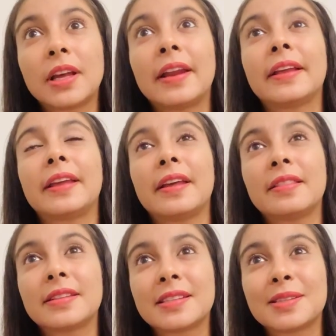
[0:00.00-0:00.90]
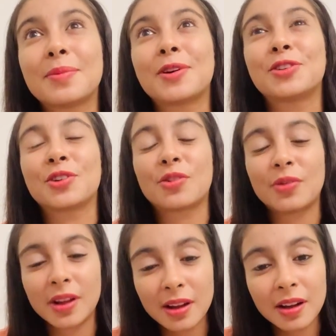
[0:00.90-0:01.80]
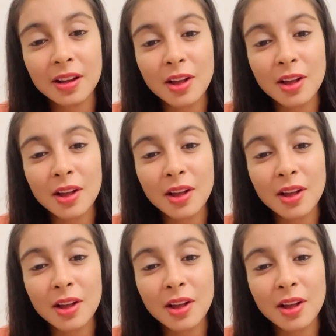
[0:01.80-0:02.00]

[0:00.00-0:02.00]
And again, this is about your career.